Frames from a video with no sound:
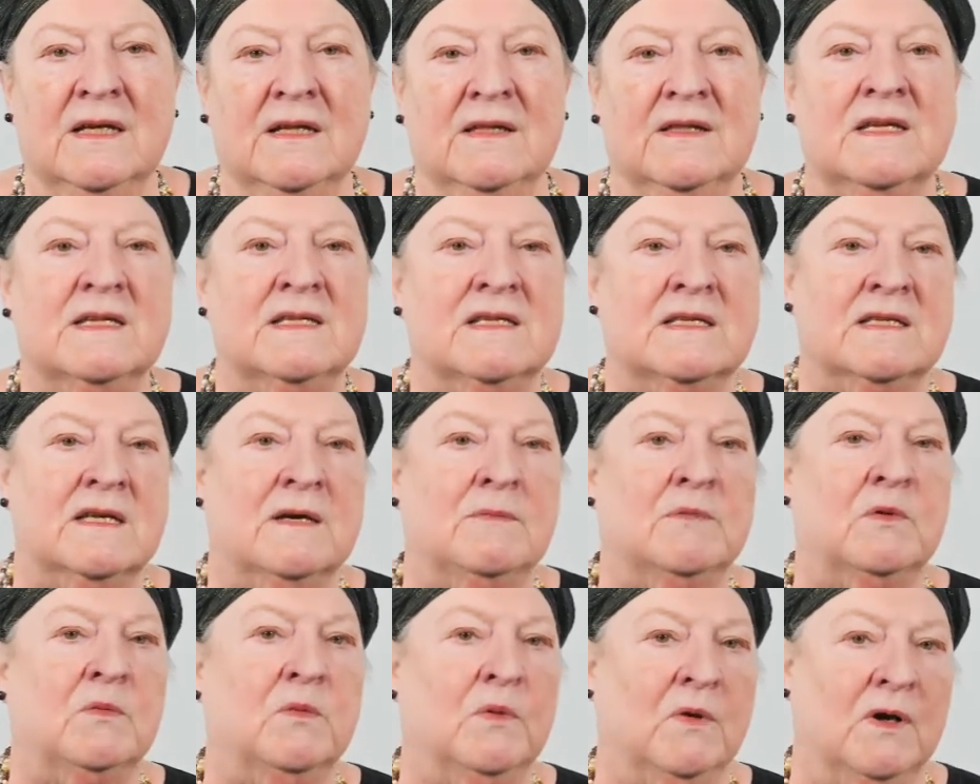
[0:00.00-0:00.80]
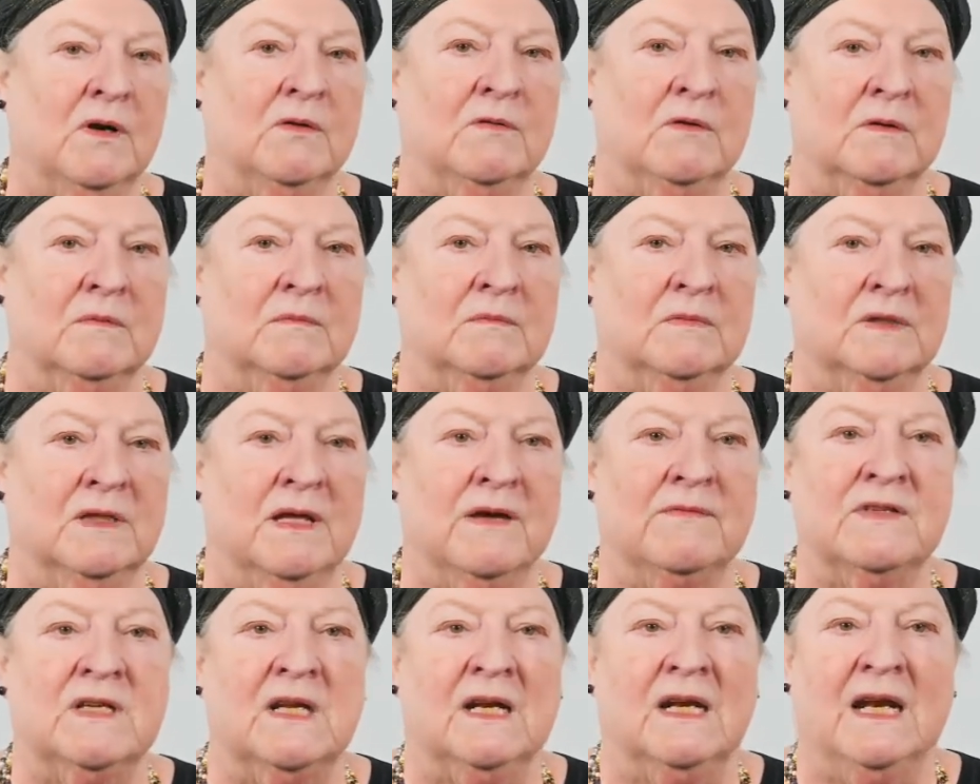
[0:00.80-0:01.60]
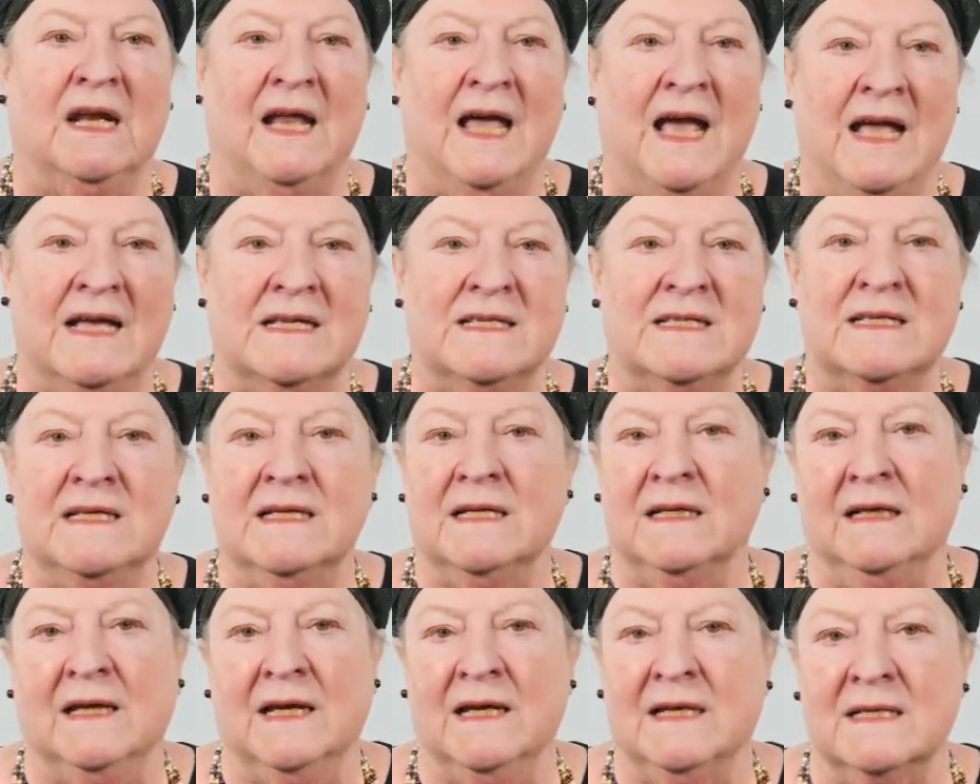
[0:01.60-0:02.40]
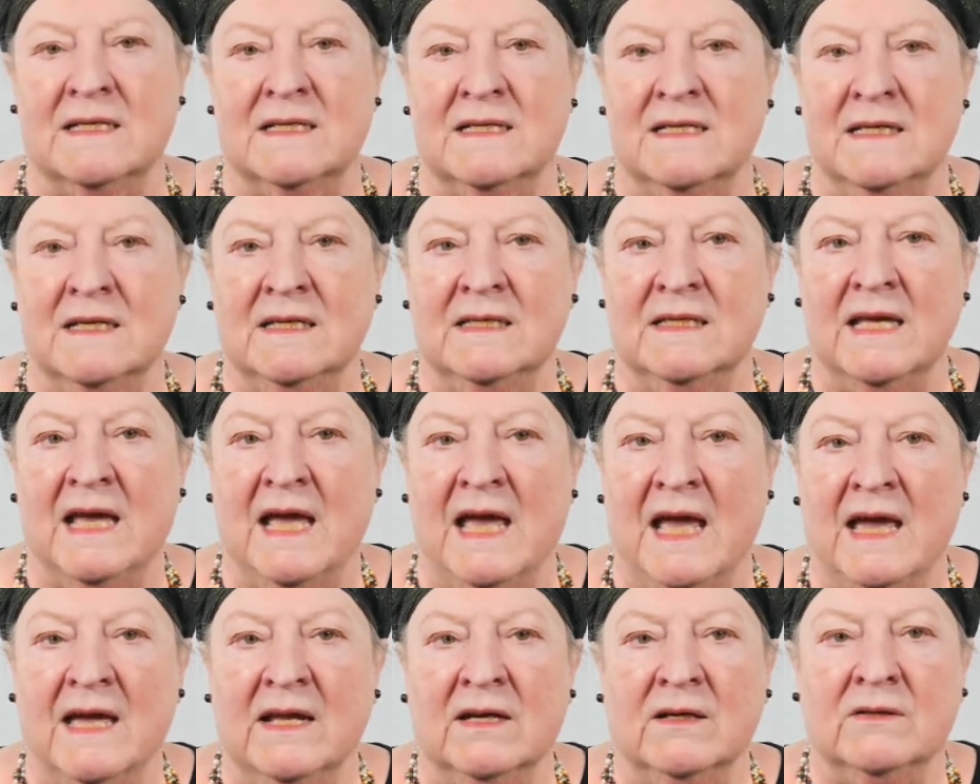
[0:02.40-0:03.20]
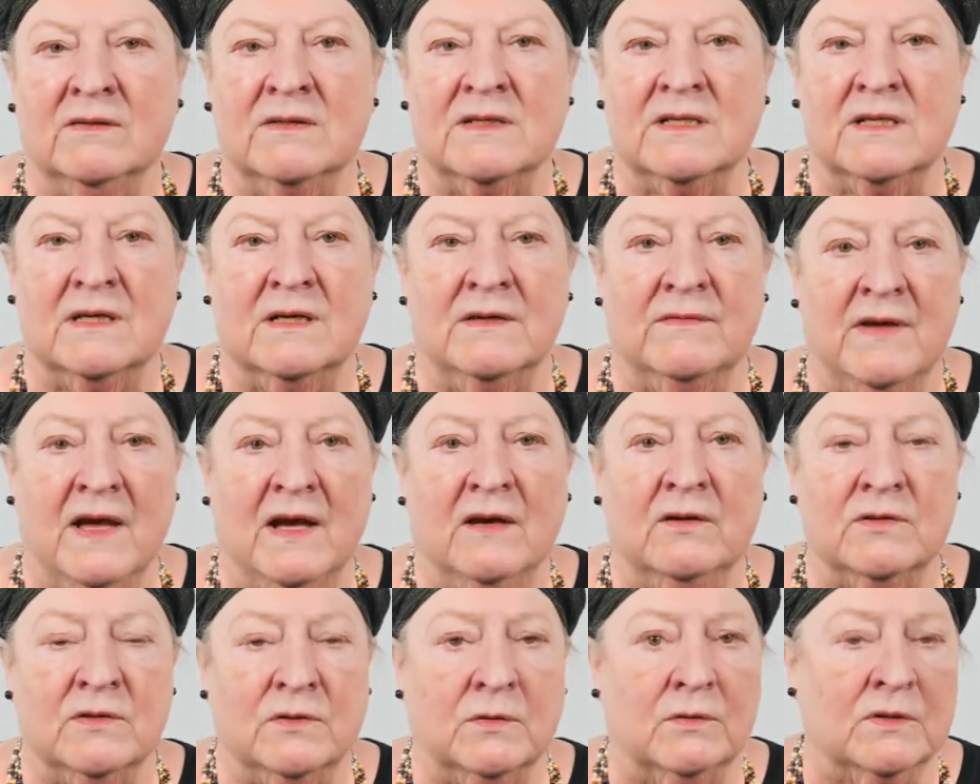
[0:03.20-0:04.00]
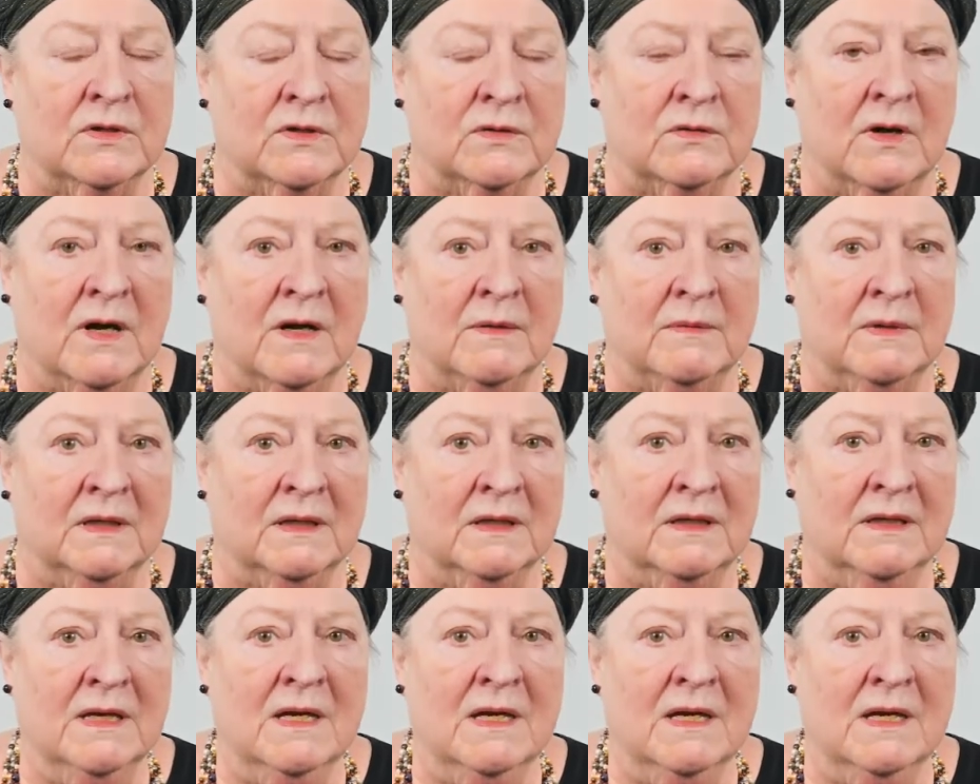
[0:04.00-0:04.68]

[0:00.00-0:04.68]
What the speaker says: This summer program left a lasting legacy in the annals of outdoor drama